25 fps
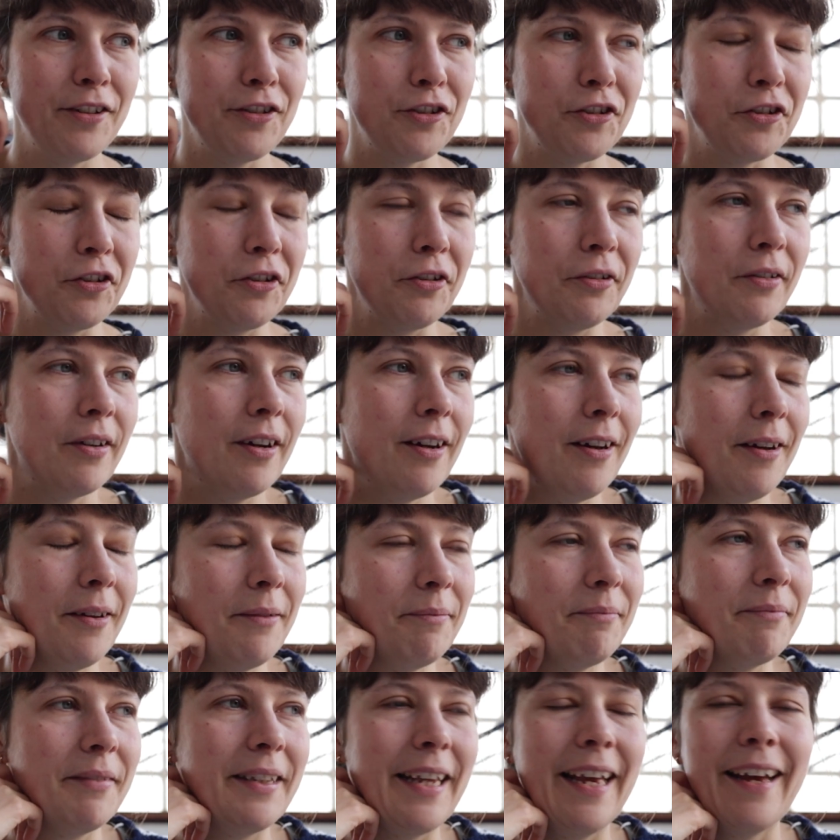So
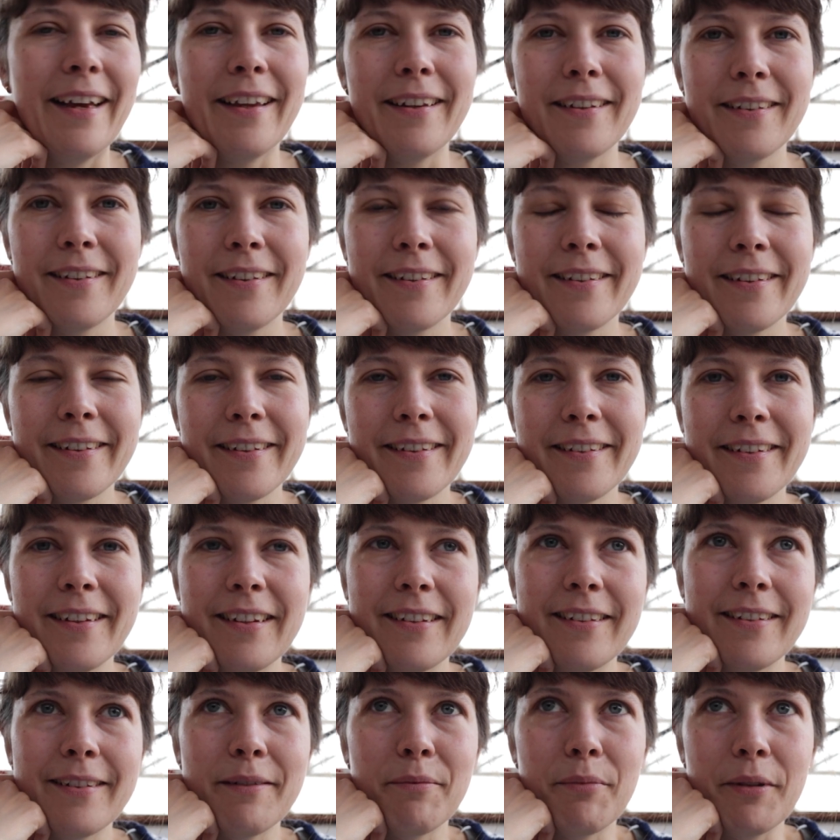yeah, it's
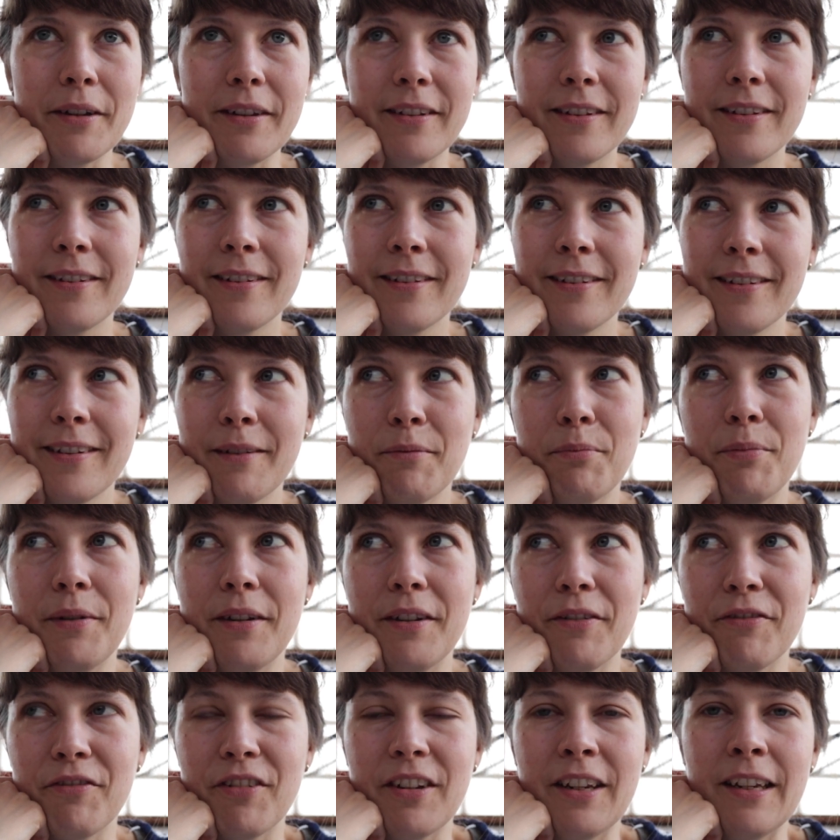a
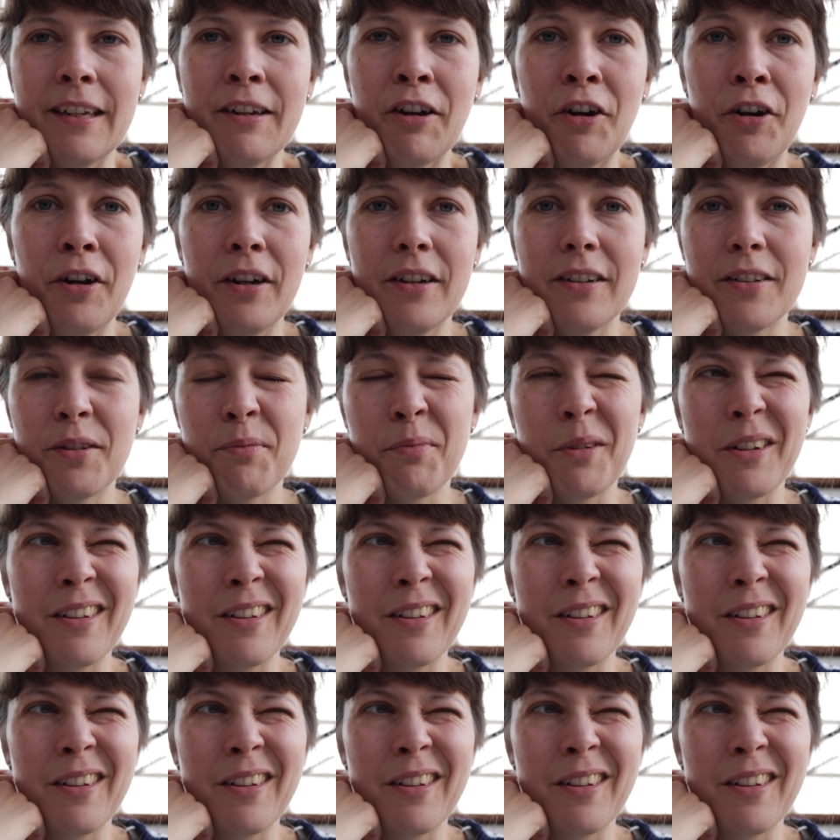bit of an annoyance,